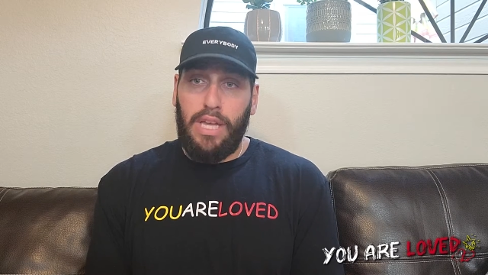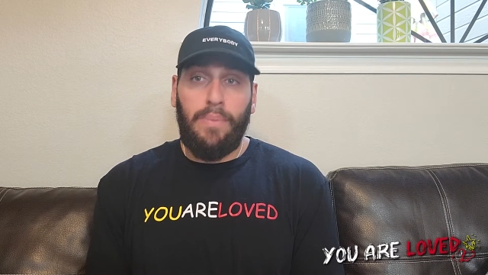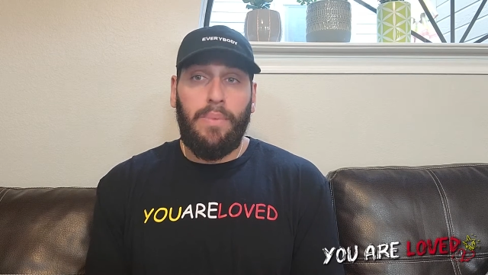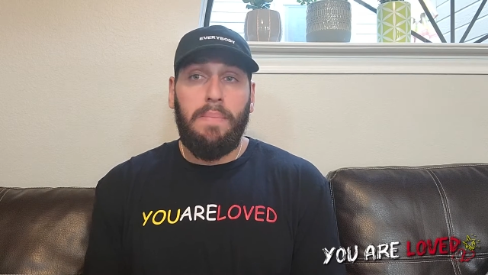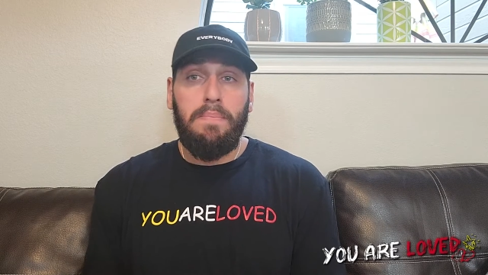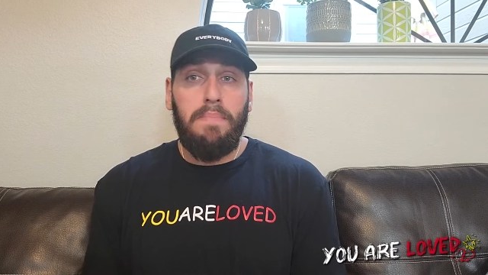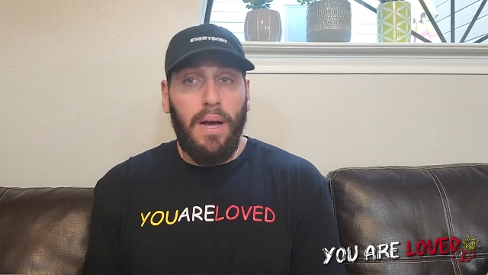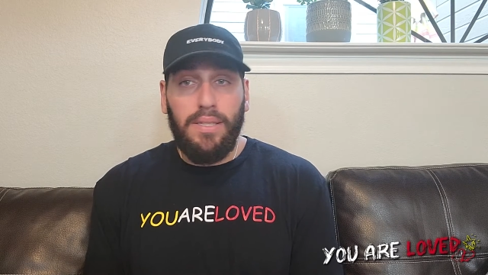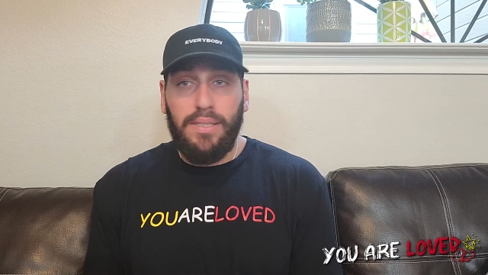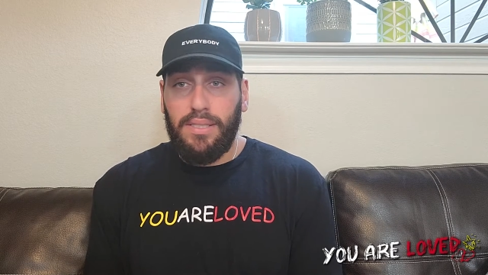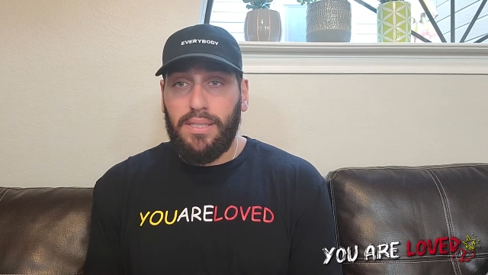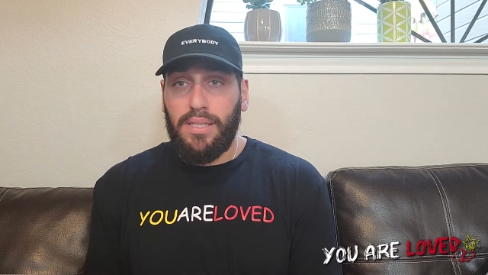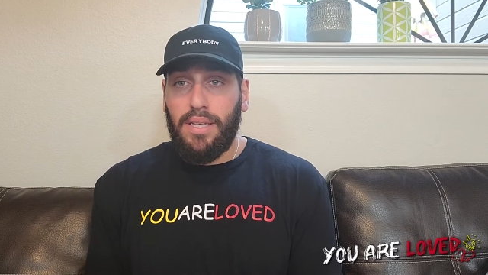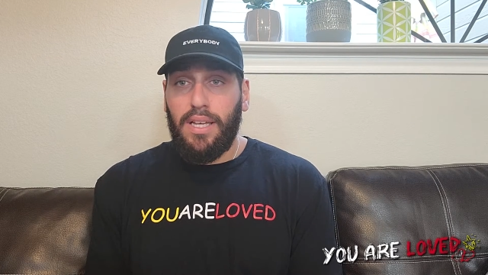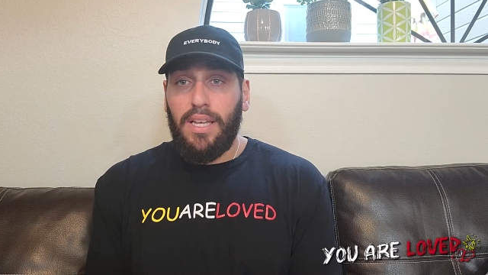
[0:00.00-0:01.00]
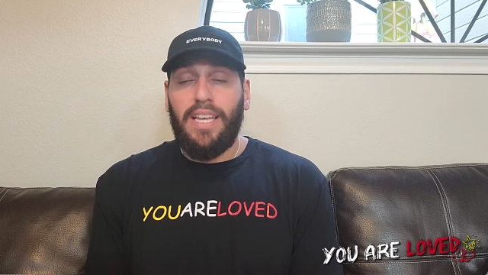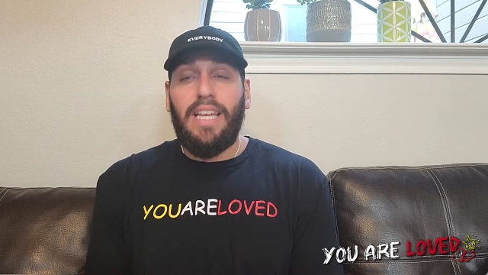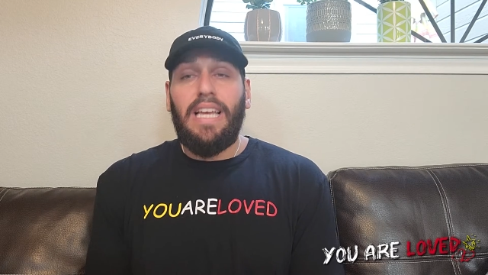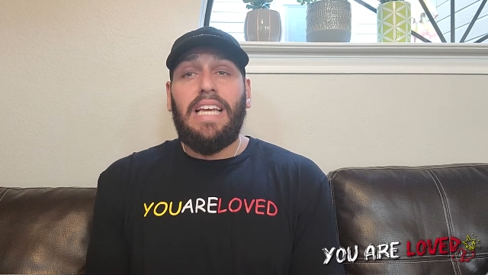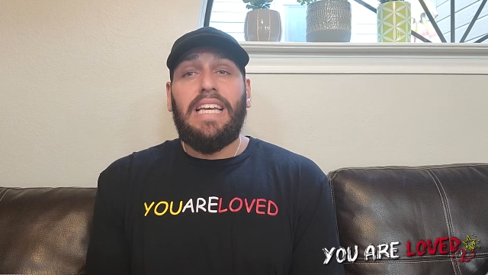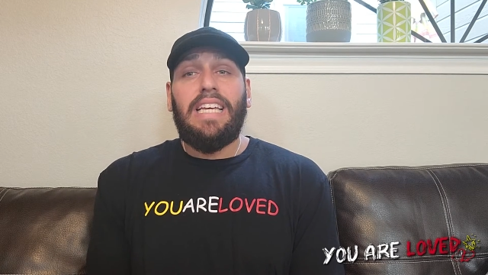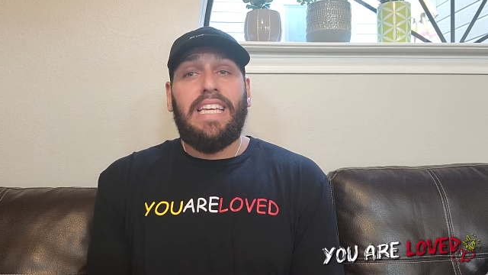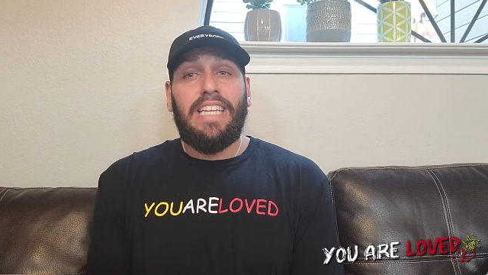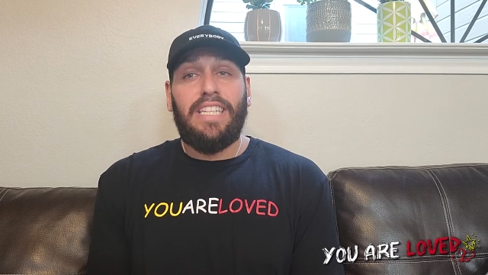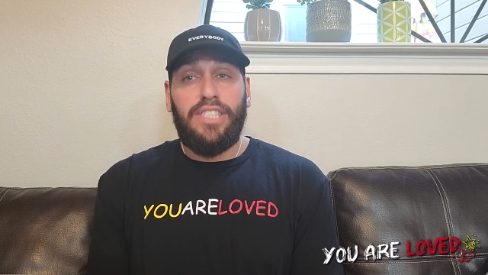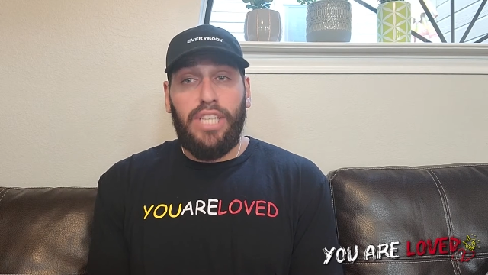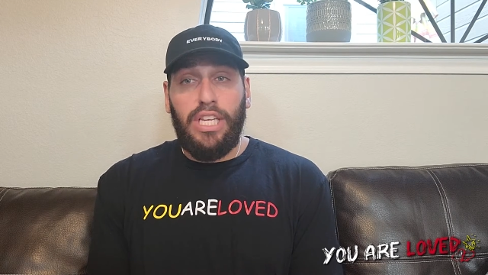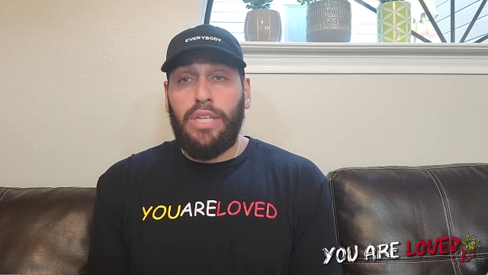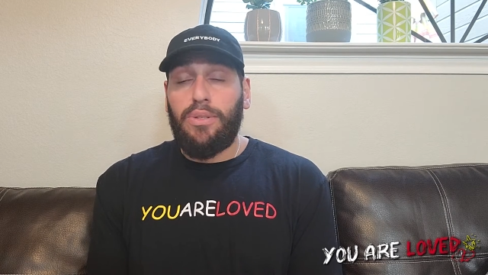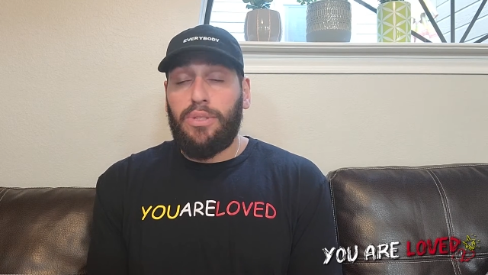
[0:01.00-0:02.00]
And we must
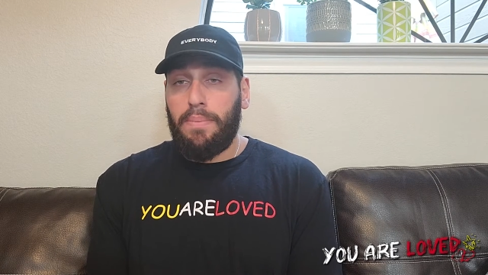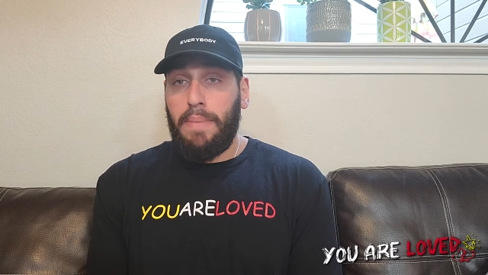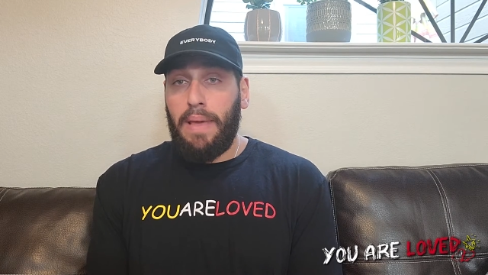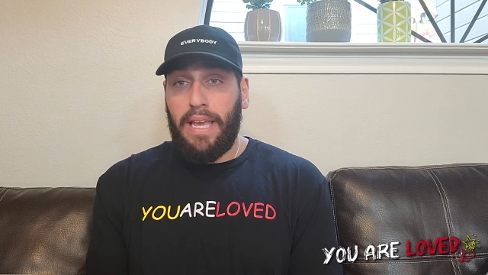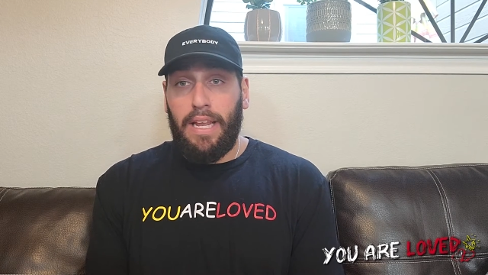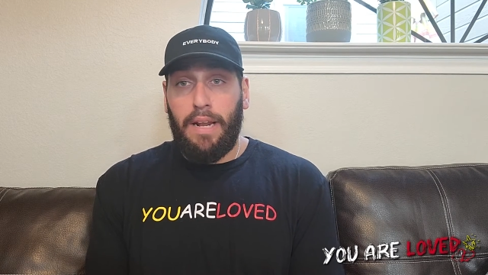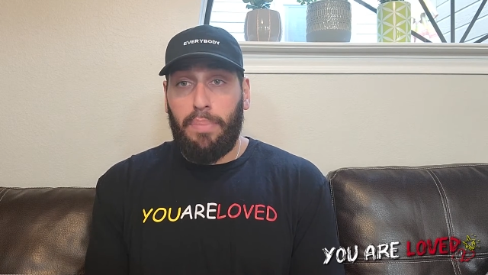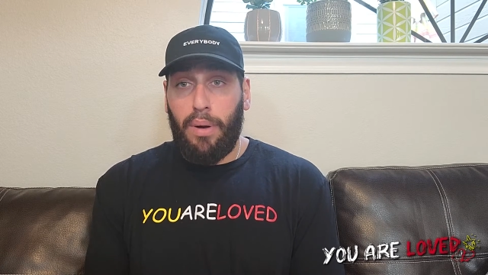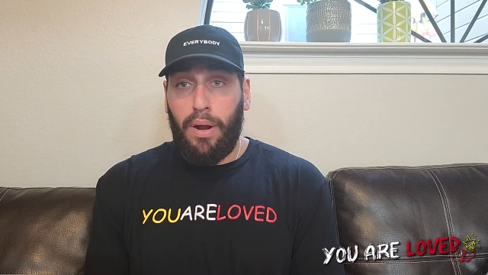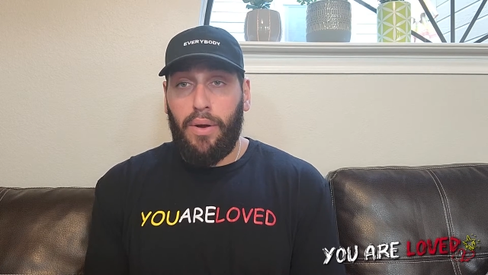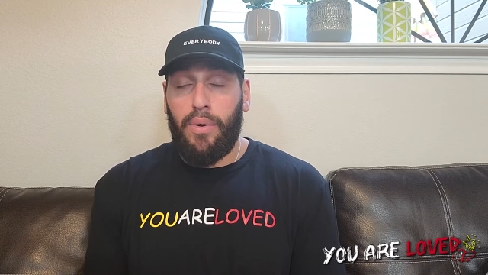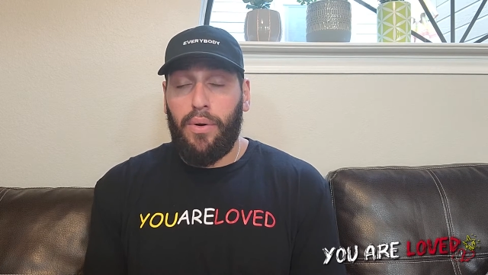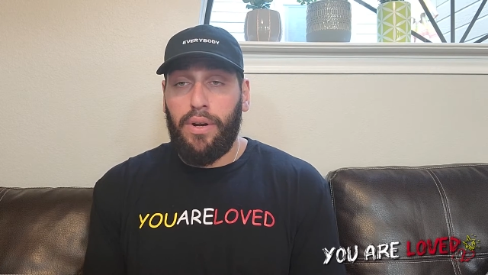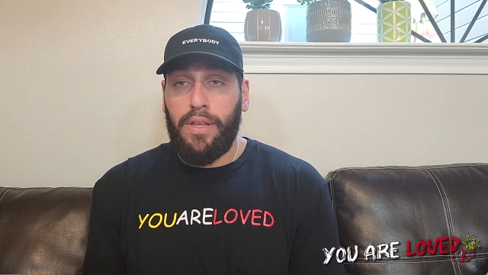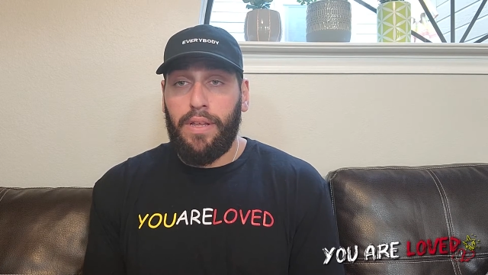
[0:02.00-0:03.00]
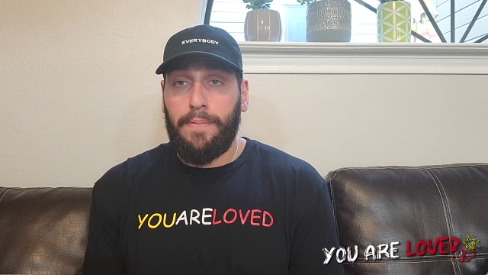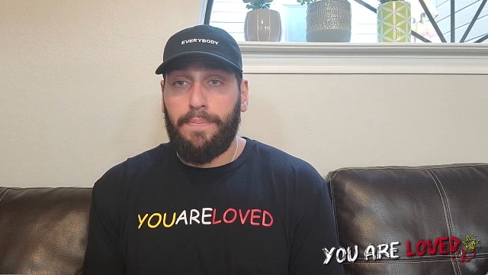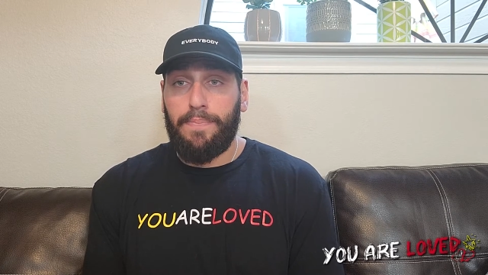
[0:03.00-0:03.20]
continue to make it a priority.